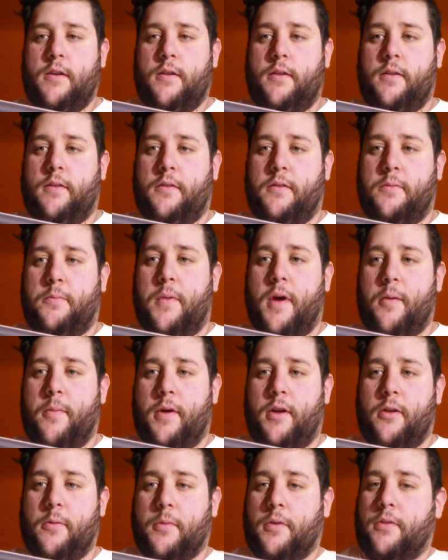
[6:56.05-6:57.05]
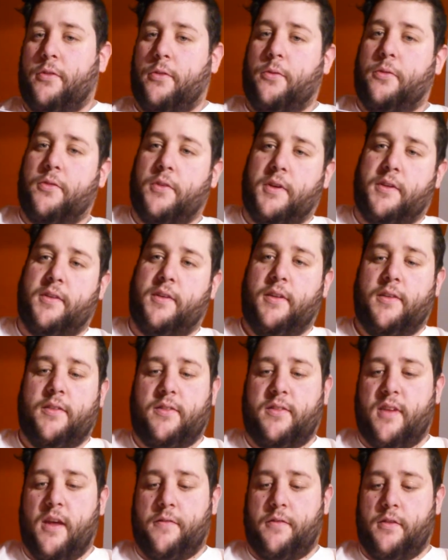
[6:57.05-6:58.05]
This is Batman number
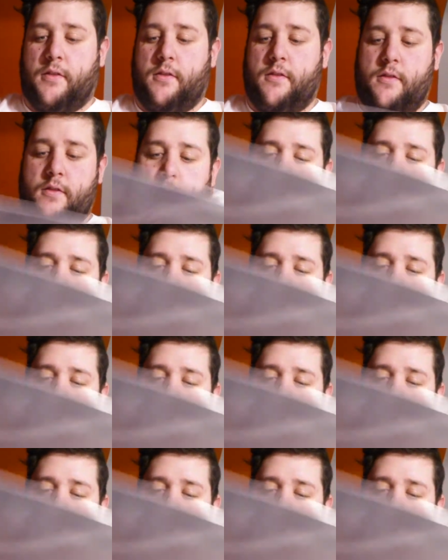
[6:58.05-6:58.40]
267.